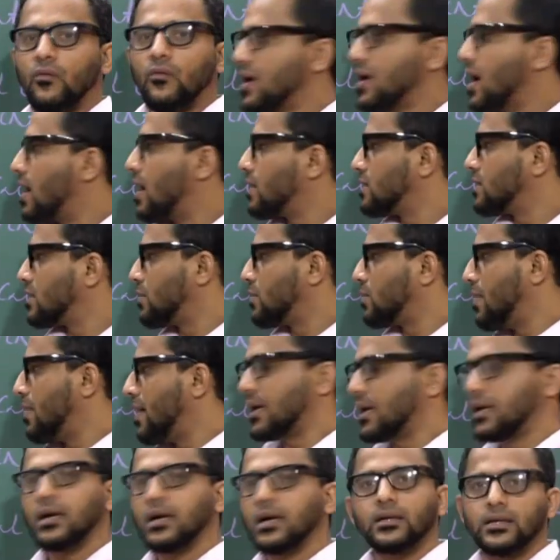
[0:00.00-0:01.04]
we are just
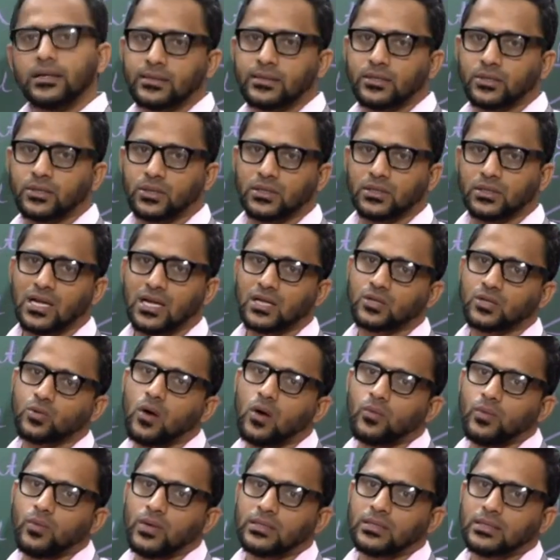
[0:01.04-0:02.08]
making a decisions. That's
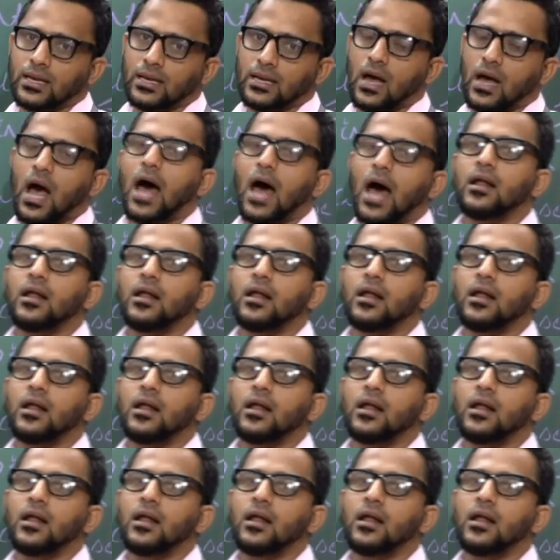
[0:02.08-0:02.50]
what we say now.